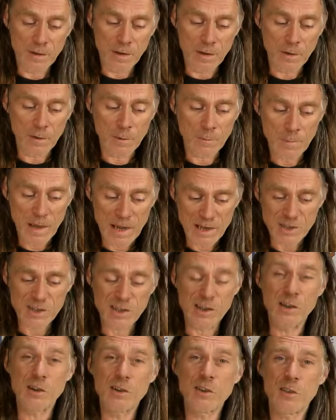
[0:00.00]

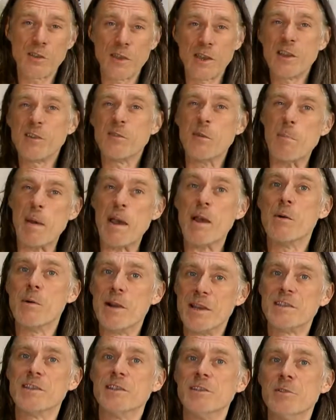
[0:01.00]
actually I can think of a better
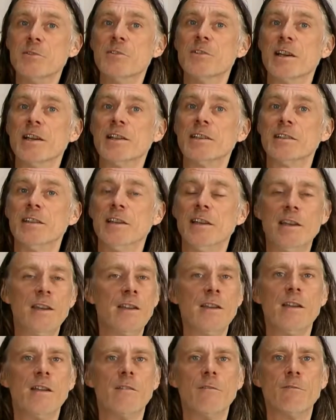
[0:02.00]
way to do that,
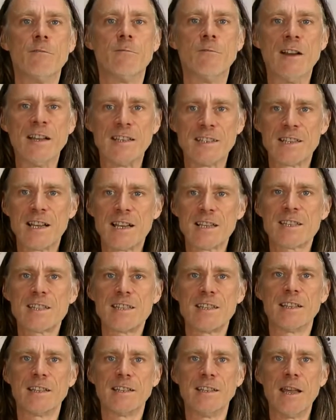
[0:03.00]

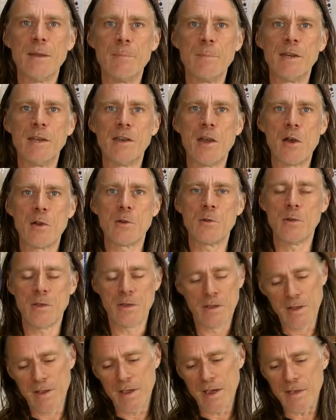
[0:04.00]
fantastic, let me know,
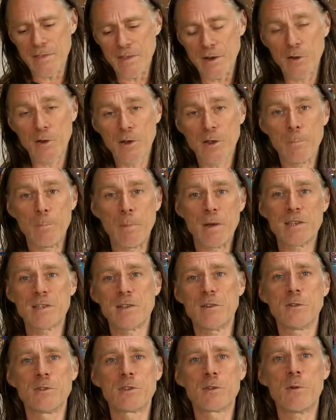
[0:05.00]
and then I can pass
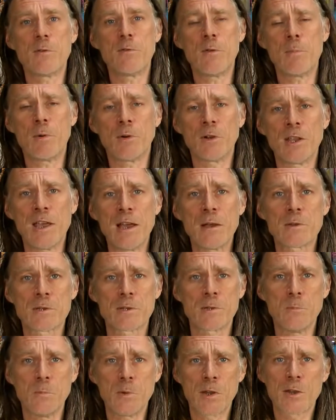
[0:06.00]
it on to everybody else,
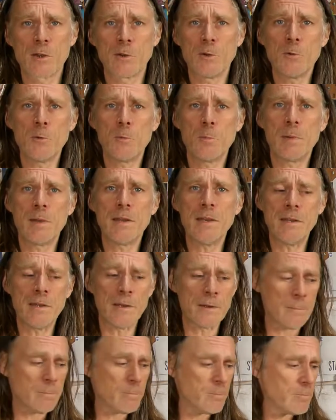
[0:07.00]
and we can all be
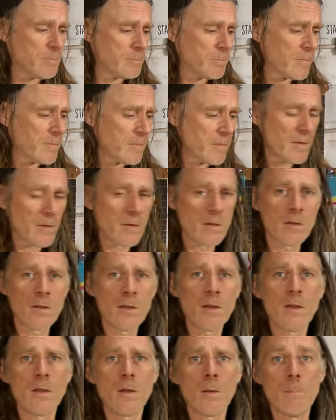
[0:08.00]

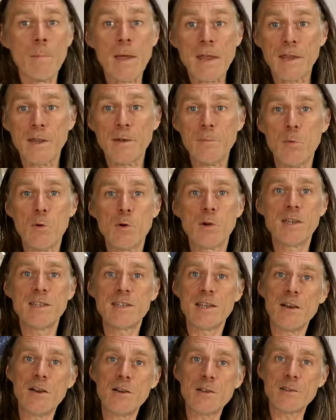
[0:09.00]
making more
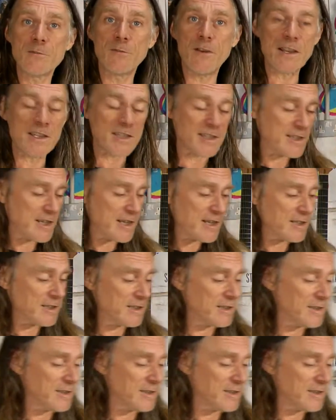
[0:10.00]
guitars faster